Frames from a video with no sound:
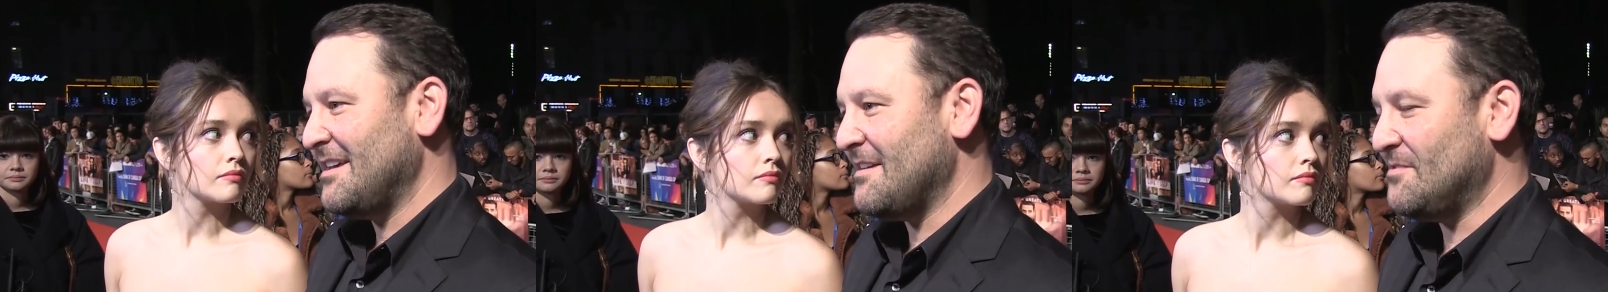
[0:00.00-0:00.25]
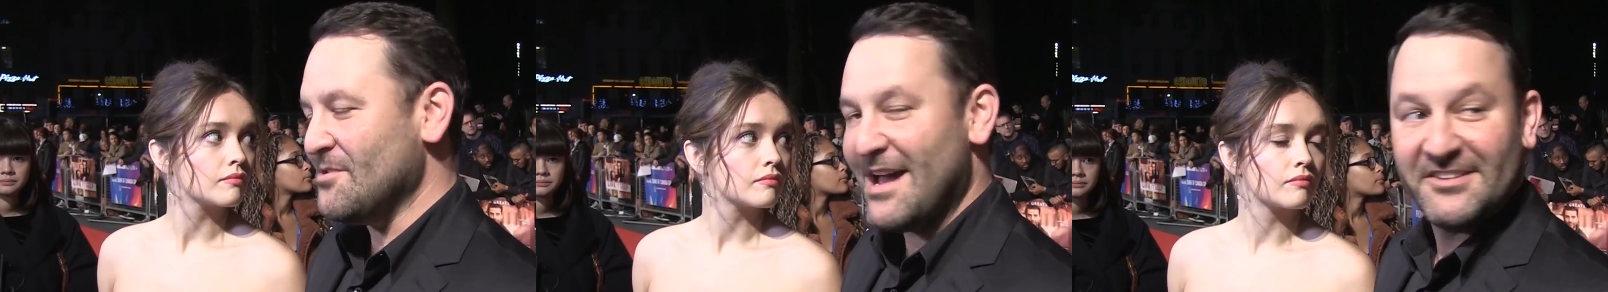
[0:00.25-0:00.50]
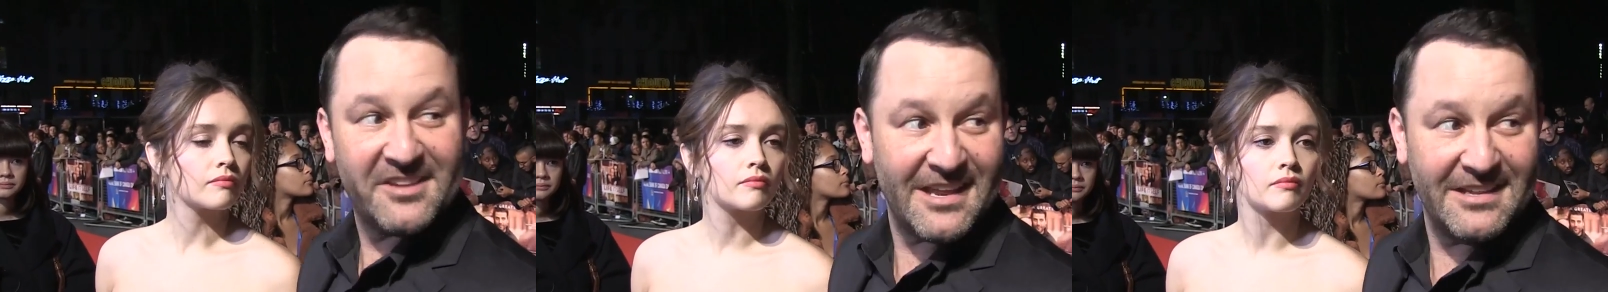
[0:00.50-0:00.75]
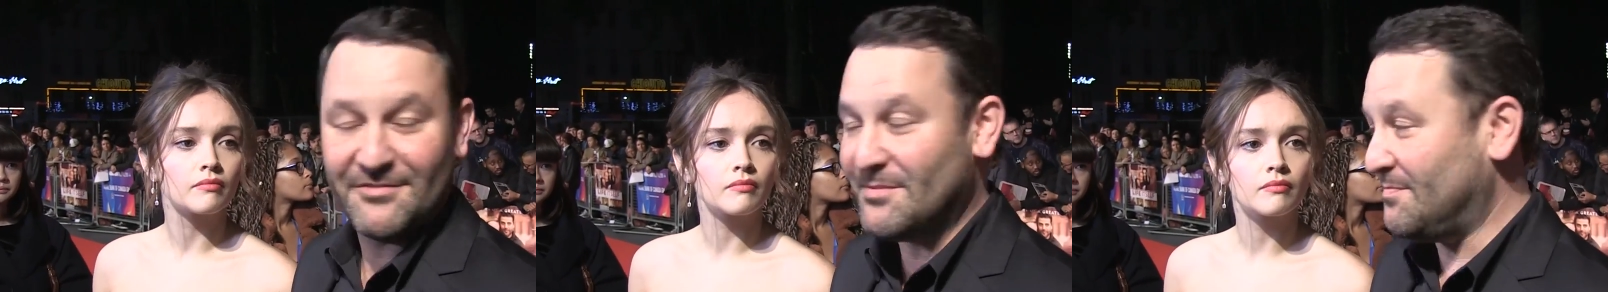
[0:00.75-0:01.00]
Speaker 1: if you ask
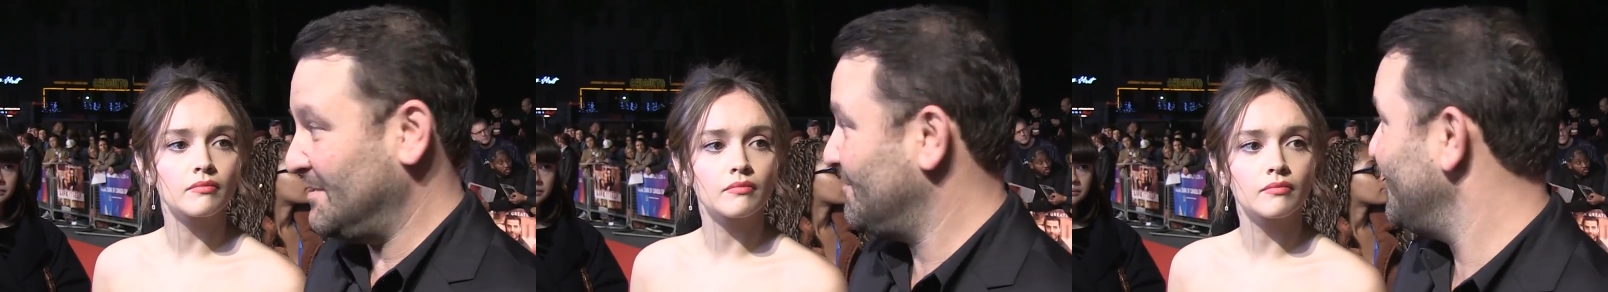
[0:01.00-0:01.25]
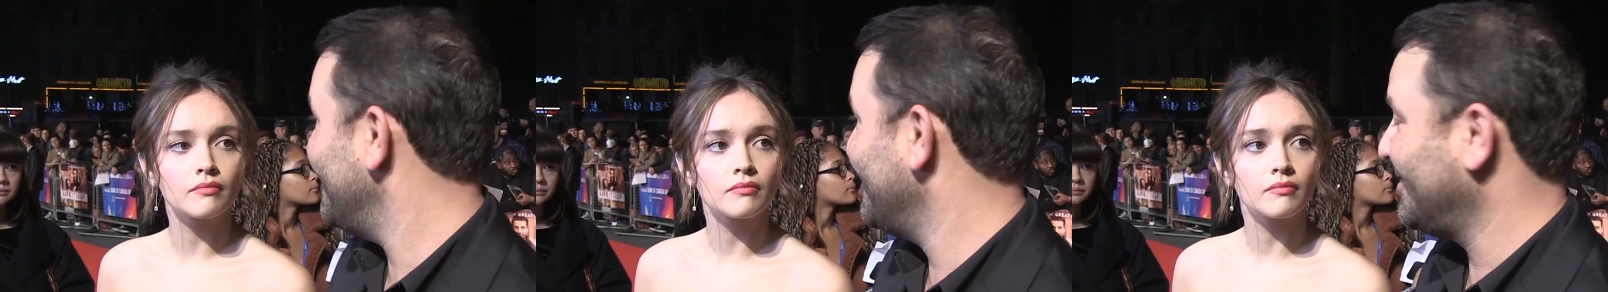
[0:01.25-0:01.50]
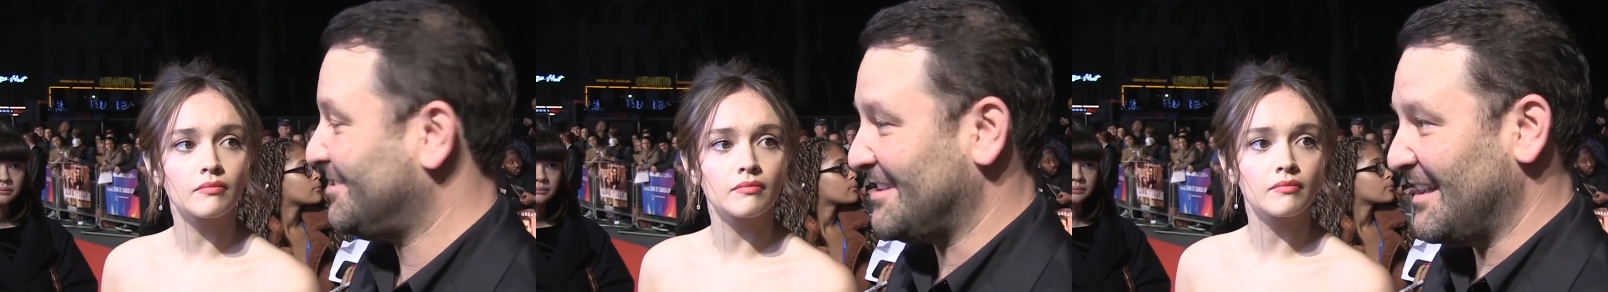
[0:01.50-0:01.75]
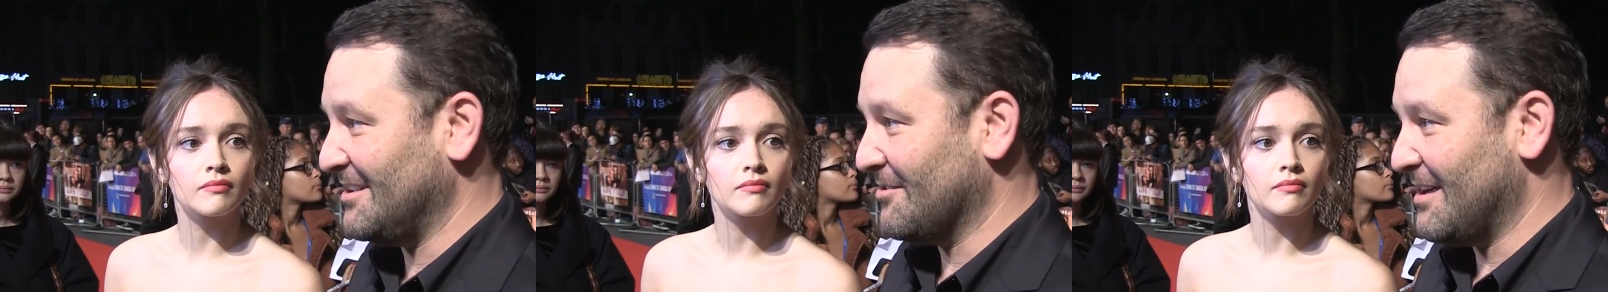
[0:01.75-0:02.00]
any of the people
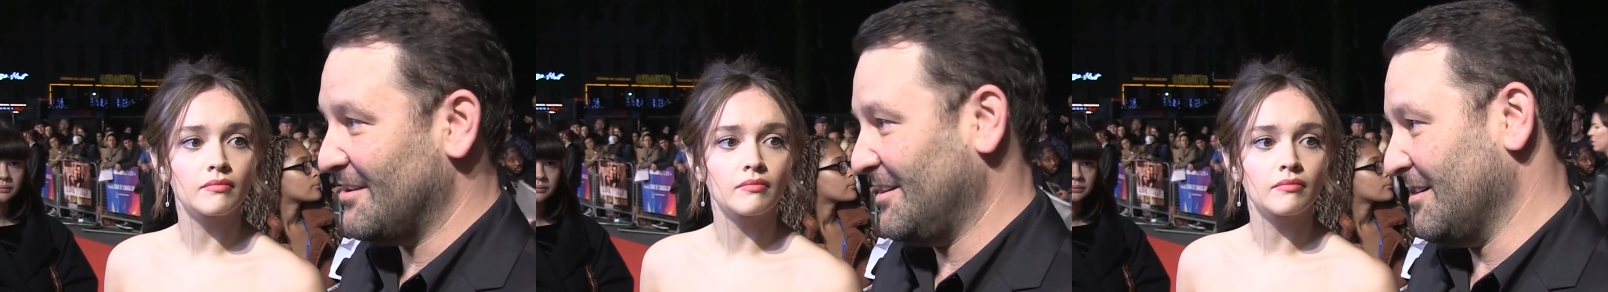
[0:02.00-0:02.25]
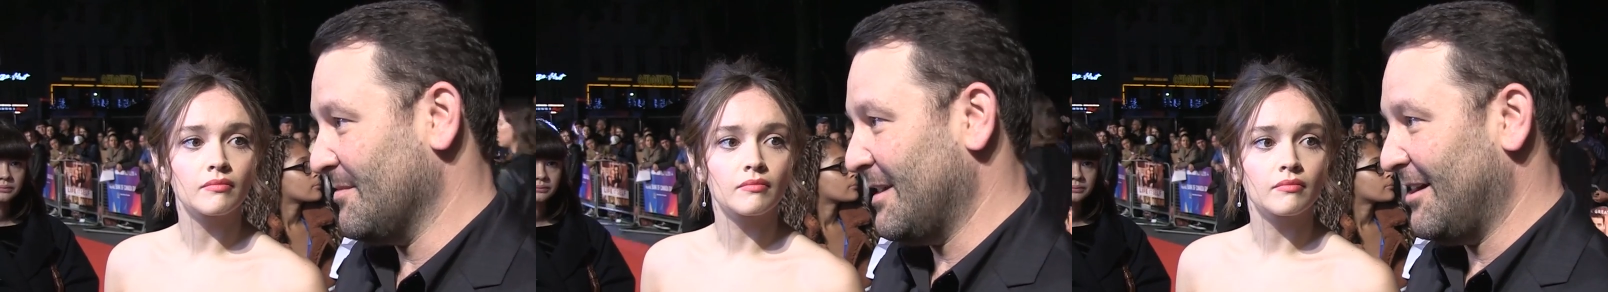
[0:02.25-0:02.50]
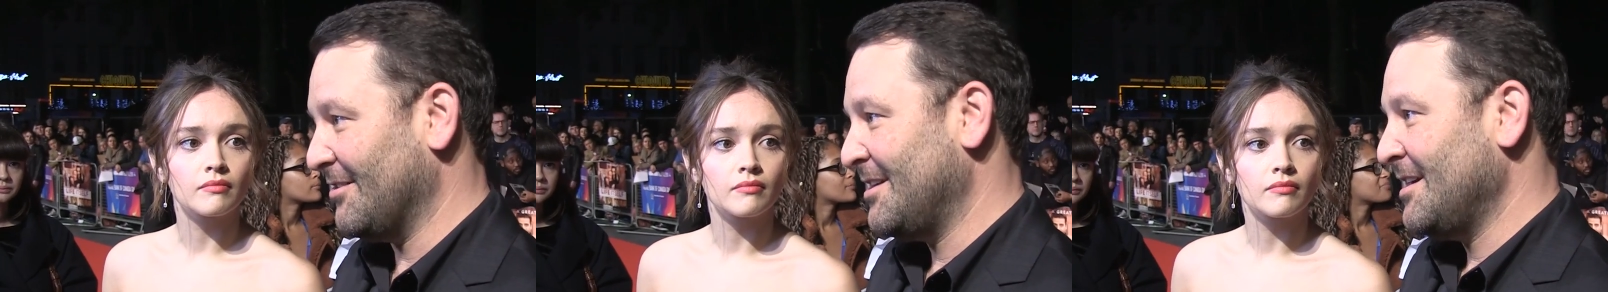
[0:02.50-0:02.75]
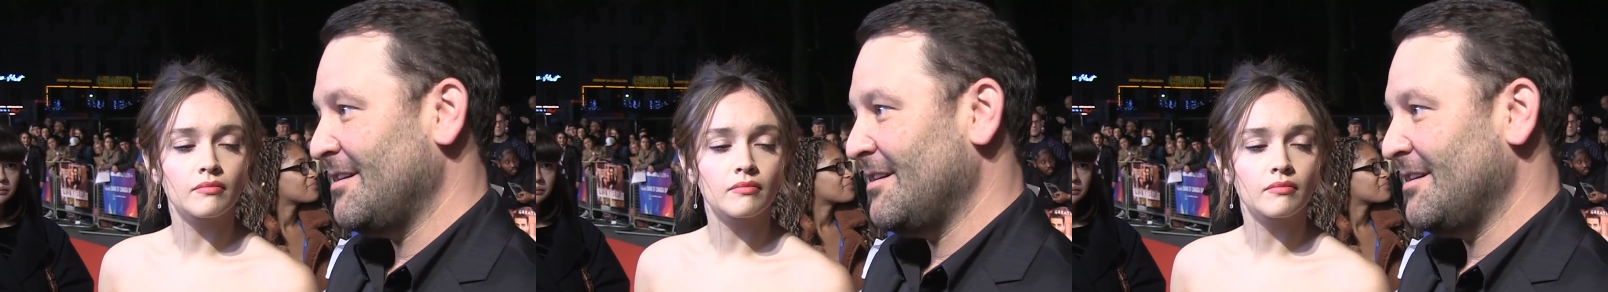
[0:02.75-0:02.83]
standing around here about